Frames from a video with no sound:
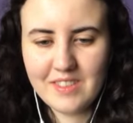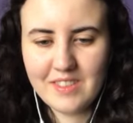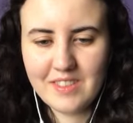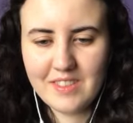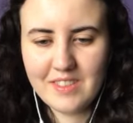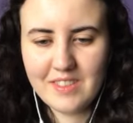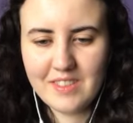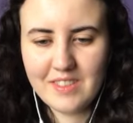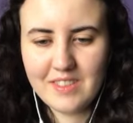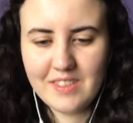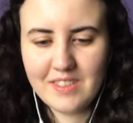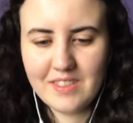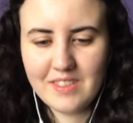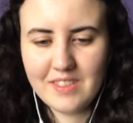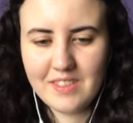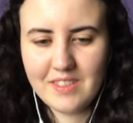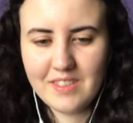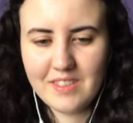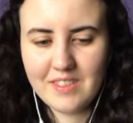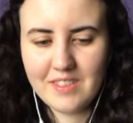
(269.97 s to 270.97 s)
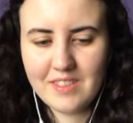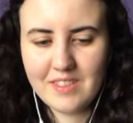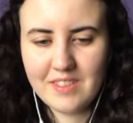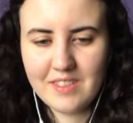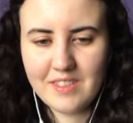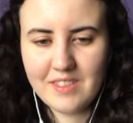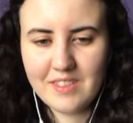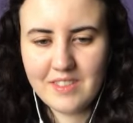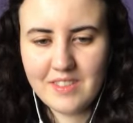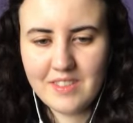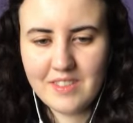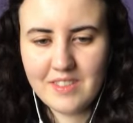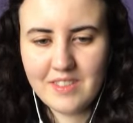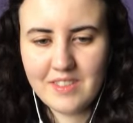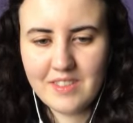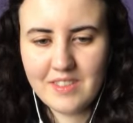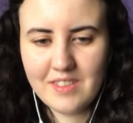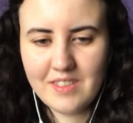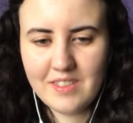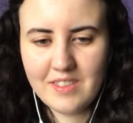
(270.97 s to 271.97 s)

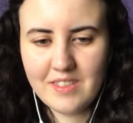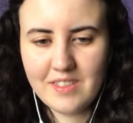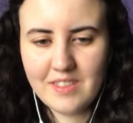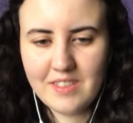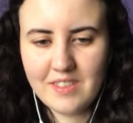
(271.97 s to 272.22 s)
No words are spoken by the person on screen.